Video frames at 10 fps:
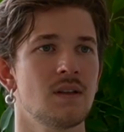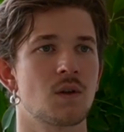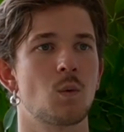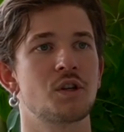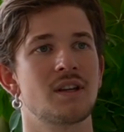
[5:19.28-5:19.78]

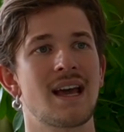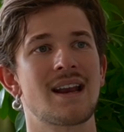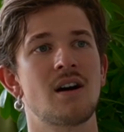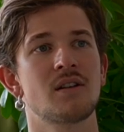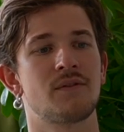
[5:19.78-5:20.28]
So what you
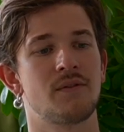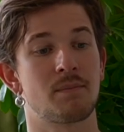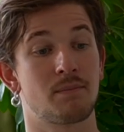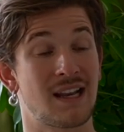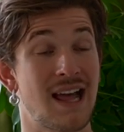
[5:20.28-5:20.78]
get out
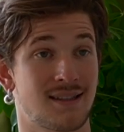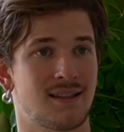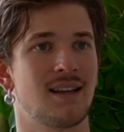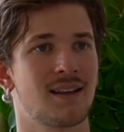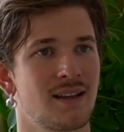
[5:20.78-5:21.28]
of the
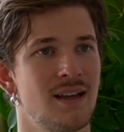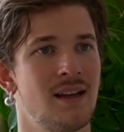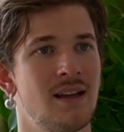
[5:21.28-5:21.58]
plastic